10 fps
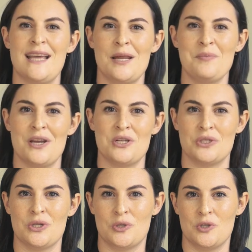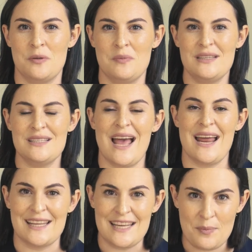getting patients on treatment
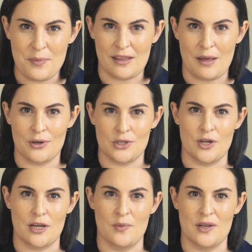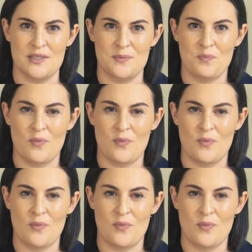and keeping them on treatment.